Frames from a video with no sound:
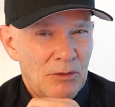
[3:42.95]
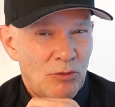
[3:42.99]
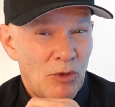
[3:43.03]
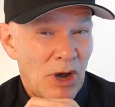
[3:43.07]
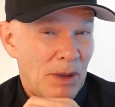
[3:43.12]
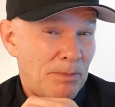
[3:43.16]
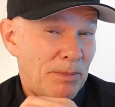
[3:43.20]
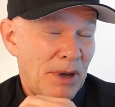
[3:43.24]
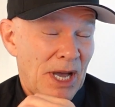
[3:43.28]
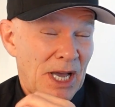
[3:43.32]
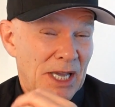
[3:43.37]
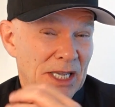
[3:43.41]

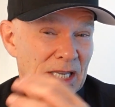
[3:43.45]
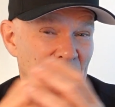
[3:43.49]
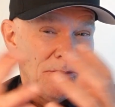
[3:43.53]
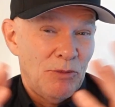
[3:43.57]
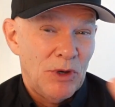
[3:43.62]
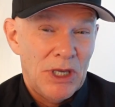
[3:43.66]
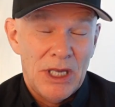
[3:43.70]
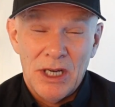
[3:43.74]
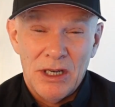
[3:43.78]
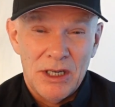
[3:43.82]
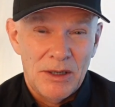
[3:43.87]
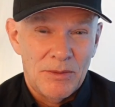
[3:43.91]
whereby
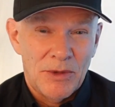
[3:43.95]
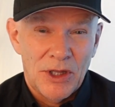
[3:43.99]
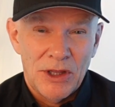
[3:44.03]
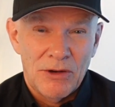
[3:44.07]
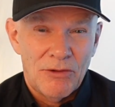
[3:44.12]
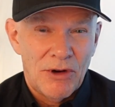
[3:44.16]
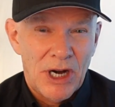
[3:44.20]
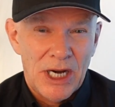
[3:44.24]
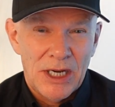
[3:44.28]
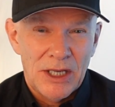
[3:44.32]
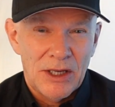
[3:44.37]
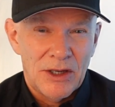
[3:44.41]
we heard him on
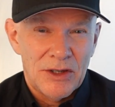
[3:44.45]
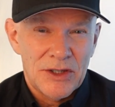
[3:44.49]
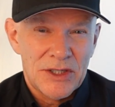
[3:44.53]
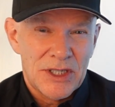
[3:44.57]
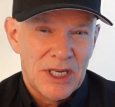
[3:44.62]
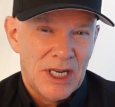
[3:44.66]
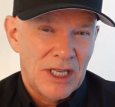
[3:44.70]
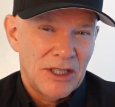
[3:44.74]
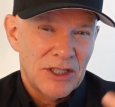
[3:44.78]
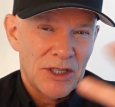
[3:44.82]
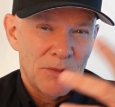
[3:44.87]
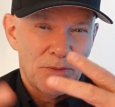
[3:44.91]
the radio
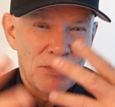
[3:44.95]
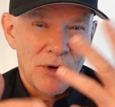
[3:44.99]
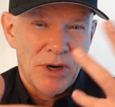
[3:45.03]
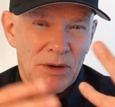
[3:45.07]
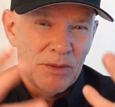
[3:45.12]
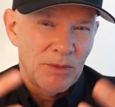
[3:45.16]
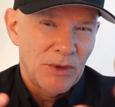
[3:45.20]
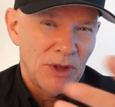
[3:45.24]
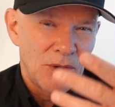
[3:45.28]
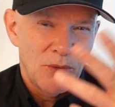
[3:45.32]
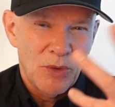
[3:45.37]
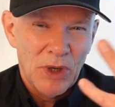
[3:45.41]
saying there's a
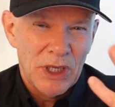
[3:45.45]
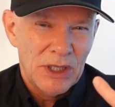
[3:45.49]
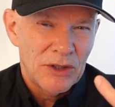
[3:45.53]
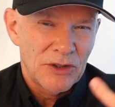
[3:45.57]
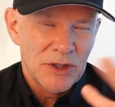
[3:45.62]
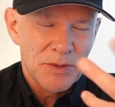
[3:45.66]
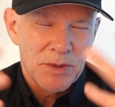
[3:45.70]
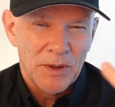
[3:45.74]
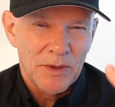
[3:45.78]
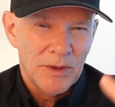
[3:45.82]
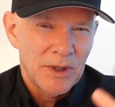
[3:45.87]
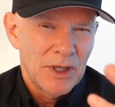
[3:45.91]
problem with the
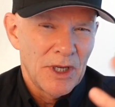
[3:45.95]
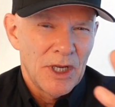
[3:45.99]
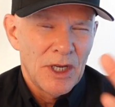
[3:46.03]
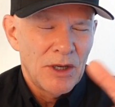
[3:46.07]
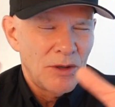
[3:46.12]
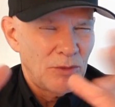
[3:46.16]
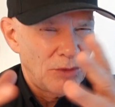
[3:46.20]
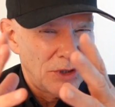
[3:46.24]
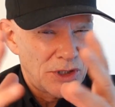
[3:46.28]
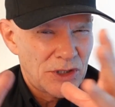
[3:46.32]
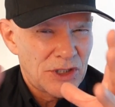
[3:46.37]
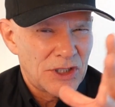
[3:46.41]
wheels, problem,
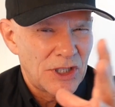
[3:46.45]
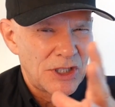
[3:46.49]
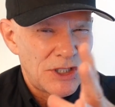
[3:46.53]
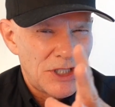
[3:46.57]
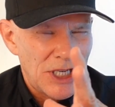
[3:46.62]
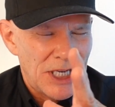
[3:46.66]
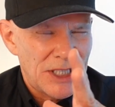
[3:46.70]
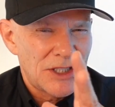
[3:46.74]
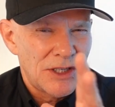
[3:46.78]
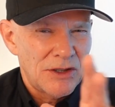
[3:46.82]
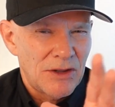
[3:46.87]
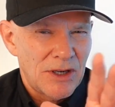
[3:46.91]
which
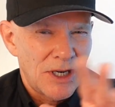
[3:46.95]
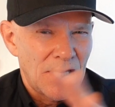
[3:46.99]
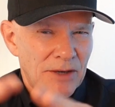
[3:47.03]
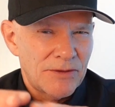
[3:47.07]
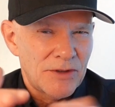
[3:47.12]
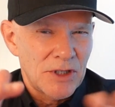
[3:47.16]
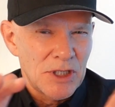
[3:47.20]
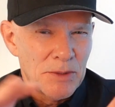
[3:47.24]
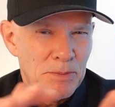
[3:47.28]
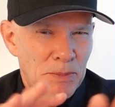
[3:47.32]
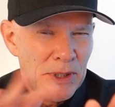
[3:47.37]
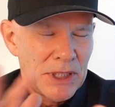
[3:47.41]
suggested that
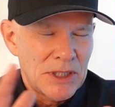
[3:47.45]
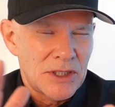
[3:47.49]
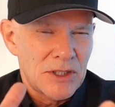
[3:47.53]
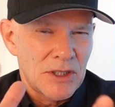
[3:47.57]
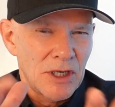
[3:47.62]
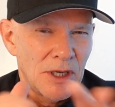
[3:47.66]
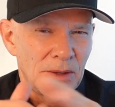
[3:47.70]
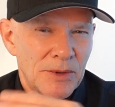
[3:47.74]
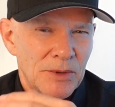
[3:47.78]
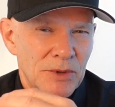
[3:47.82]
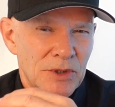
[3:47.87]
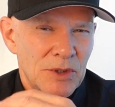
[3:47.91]
after his pit
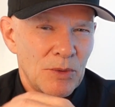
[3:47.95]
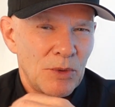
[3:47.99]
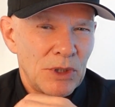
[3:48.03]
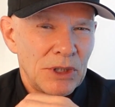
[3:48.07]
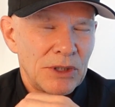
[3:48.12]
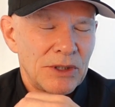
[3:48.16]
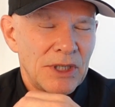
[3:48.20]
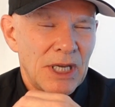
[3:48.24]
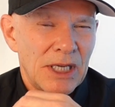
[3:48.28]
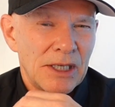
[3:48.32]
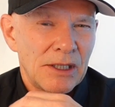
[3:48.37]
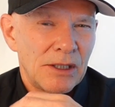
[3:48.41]
stop there was a
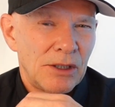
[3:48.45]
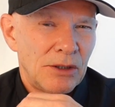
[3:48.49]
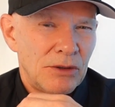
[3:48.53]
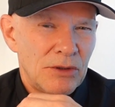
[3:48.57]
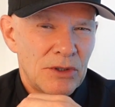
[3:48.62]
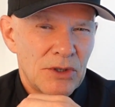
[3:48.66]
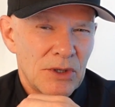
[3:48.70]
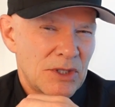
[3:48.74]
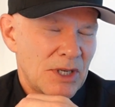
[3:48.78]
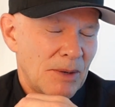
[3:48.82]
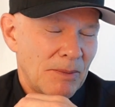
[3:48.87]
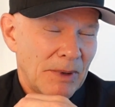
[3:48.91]
wheel nut
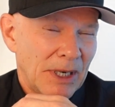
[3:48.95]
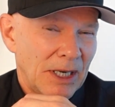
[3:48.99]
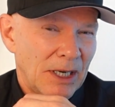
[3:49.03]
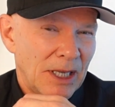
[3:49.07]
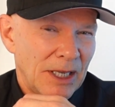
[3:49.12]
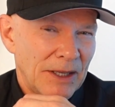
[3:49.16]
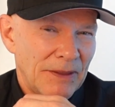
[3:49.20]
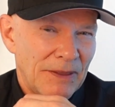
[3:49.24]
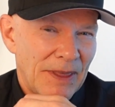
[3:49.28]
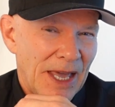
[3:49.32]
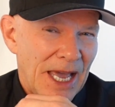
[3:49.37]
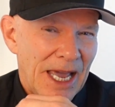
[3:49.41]
loose or something
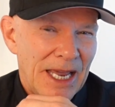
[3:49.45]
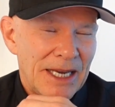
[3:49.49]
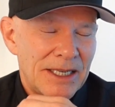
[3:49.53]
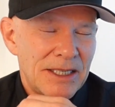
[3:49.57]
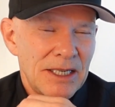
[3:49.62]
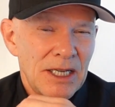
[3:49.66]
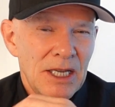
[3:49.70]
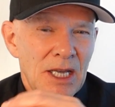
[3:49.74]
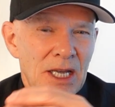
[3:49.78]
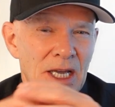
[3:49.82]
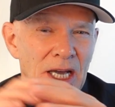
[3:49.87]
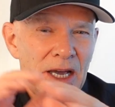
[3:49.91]
like that,
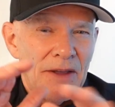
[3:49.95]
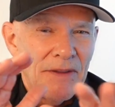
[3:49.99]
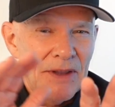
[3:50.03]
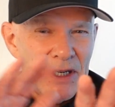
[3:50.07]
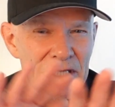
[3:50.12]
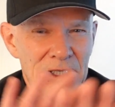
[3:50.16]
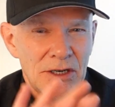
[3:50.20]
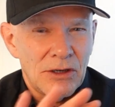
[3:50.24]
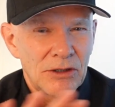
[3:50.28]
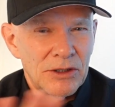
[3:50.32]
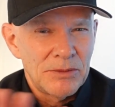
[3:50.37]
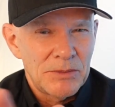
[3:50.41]
and they
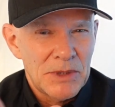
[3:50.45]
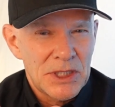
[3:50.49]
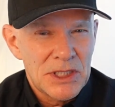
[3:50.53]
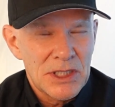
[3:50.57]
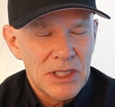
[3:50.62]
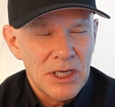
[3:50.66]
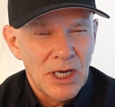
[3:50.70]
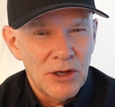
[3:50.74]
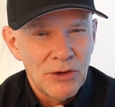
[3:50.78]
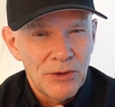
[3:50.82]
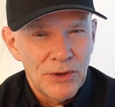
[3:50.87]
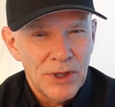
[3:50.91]
told him to
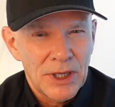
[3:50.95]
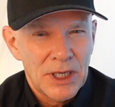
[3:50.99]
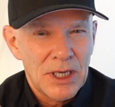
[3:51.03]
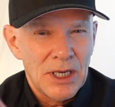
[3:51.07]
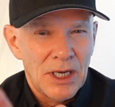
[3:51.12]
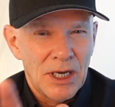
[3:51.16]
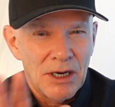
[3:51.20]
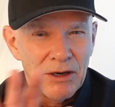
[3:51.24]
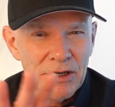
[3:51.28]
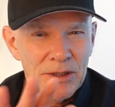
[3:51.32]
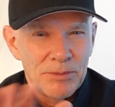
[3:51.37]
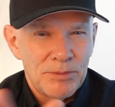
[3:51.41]
slow the car.